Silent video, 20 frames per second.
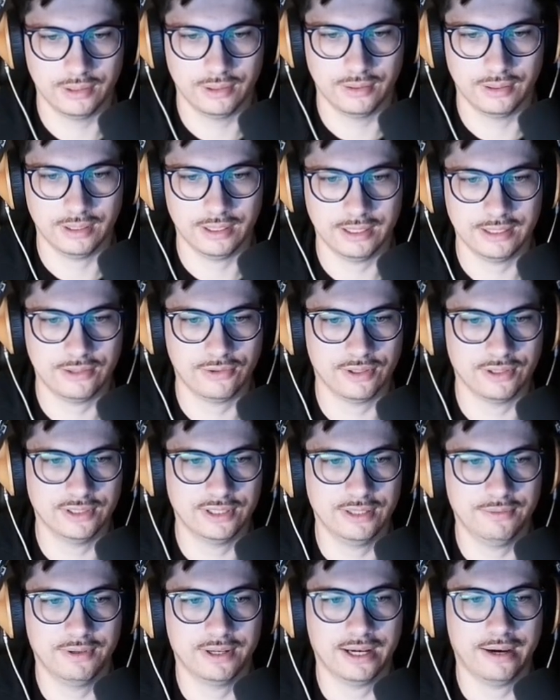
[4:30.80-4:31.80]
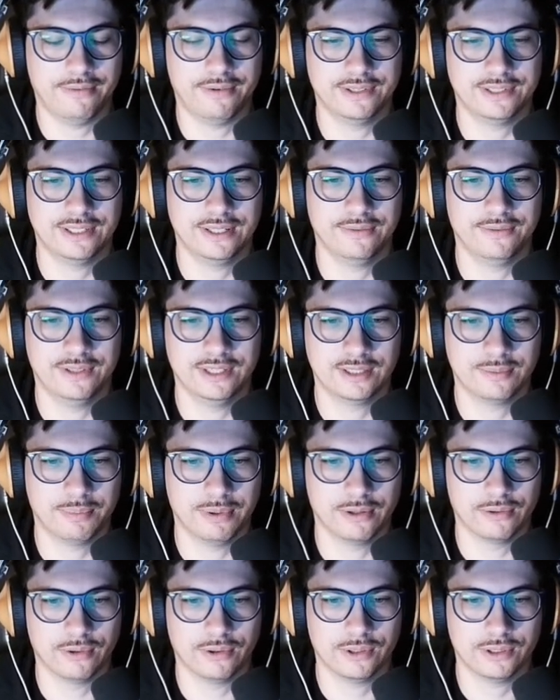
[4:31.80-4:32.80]
As you can see, we have received this
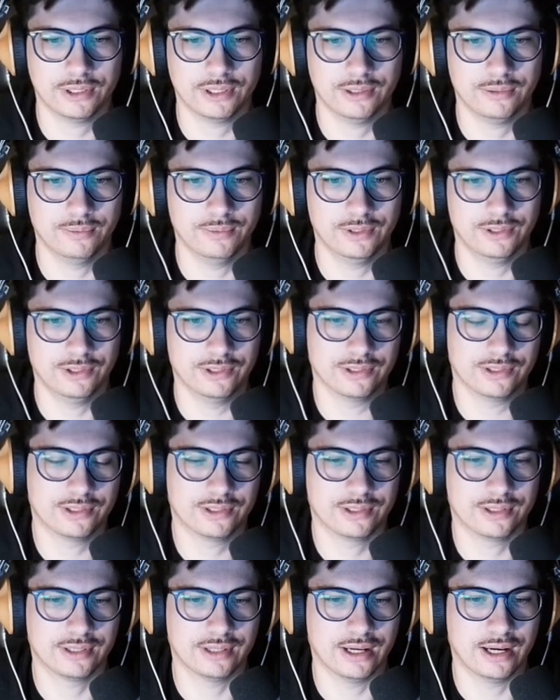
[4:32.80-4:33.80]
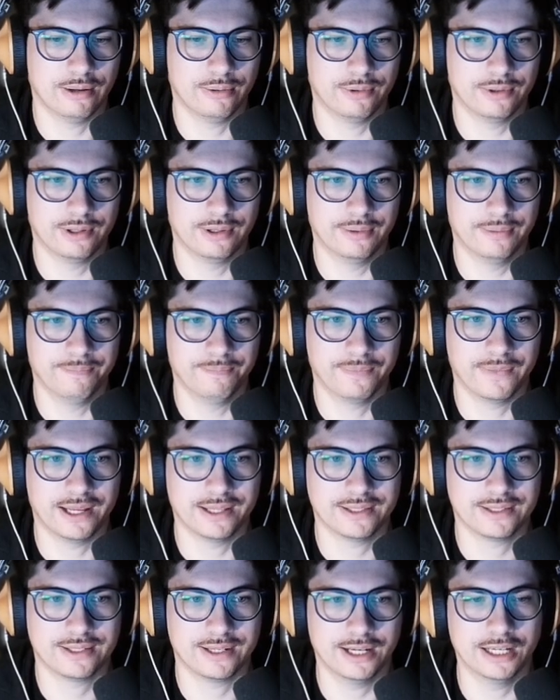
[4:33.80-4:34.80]
payload, which is our
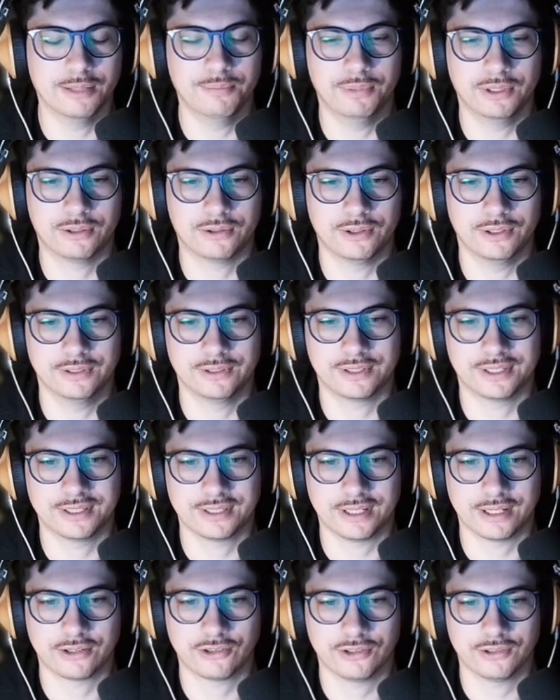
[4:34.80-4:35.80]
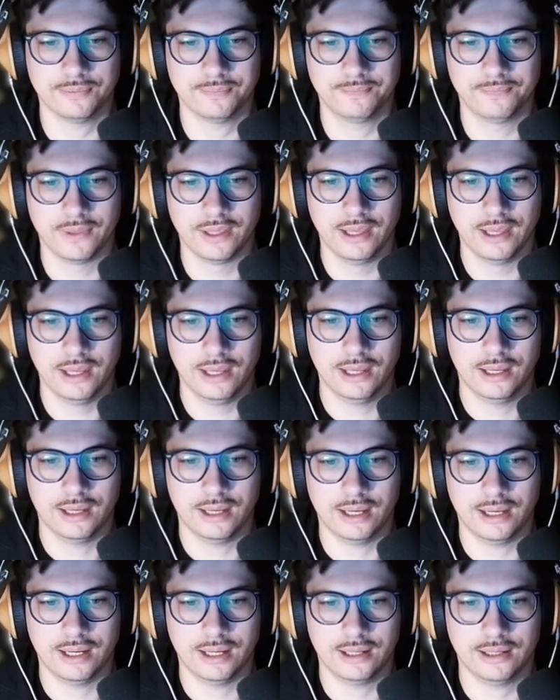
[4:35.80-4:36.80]
unsigned Bitcoin transaction.
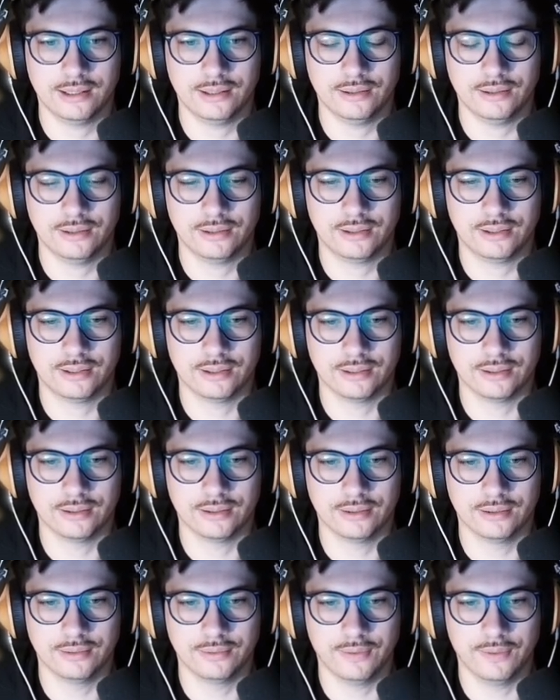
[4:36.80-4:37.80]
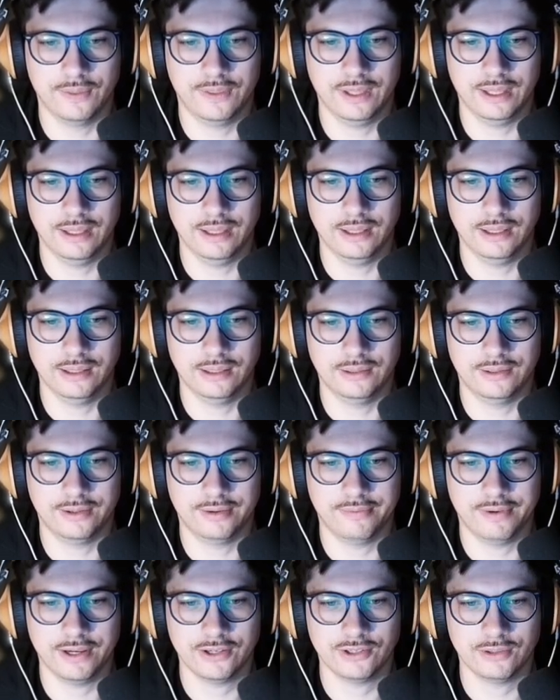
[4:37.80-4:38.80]
And the
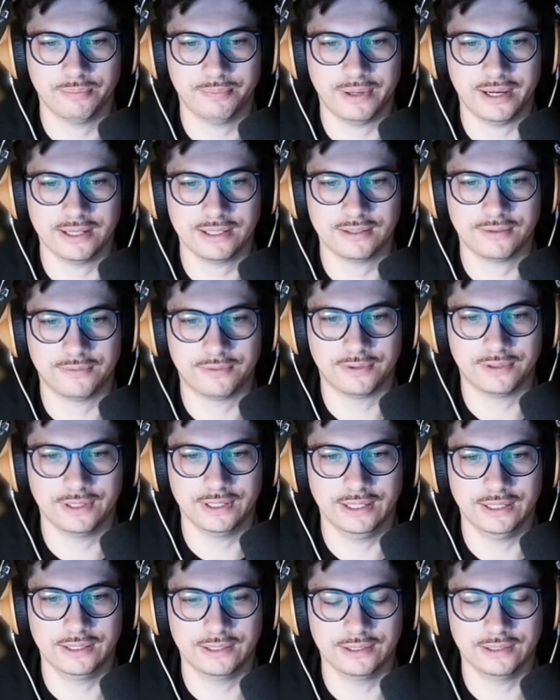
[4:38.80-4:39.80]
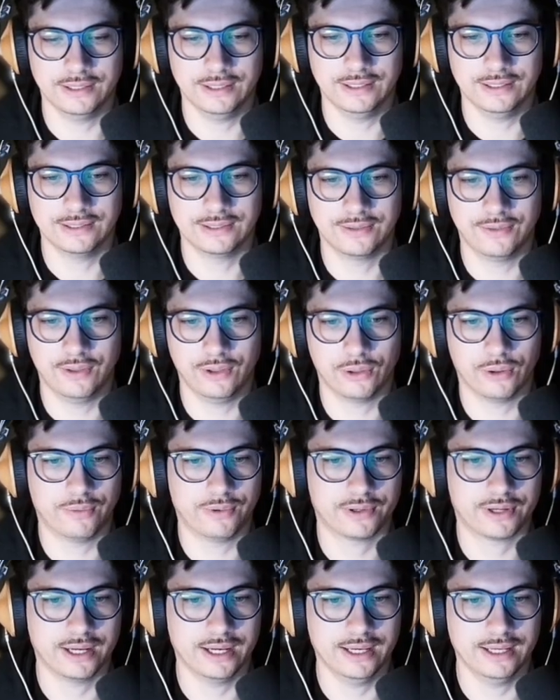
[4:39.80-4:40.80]
derivation path for it is the
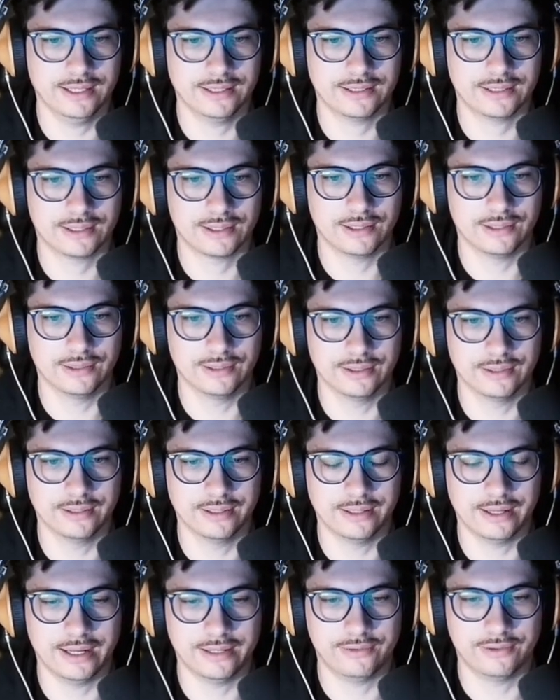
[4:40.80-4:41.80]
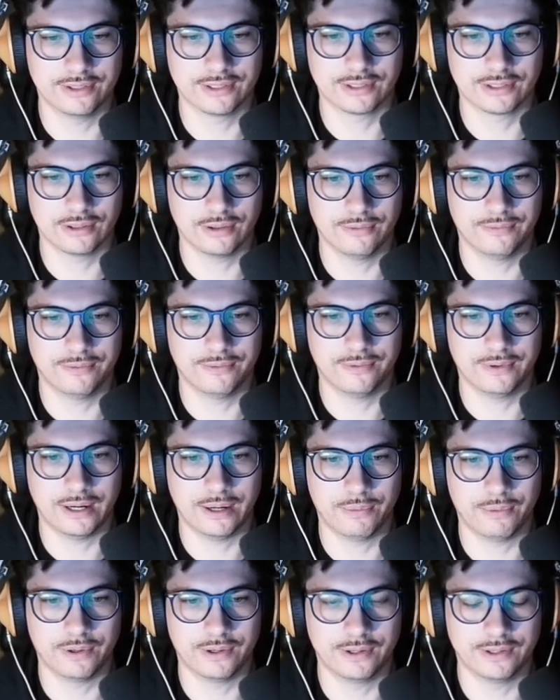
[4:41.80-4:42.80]
lowercase address of
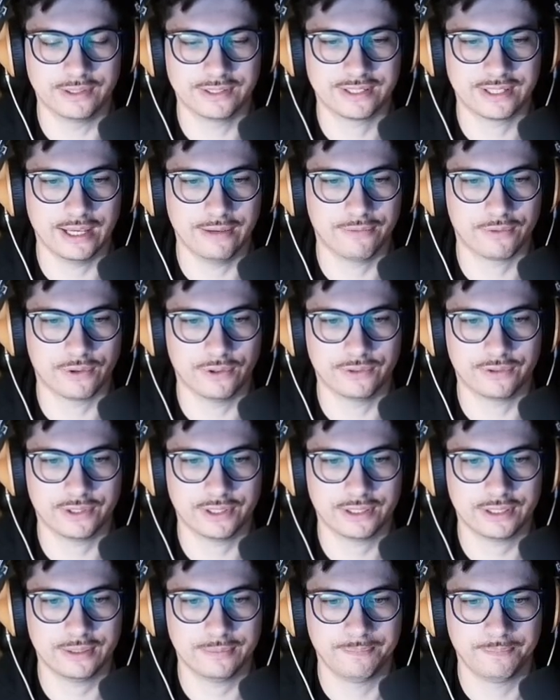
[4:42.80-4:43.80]
our safe contract,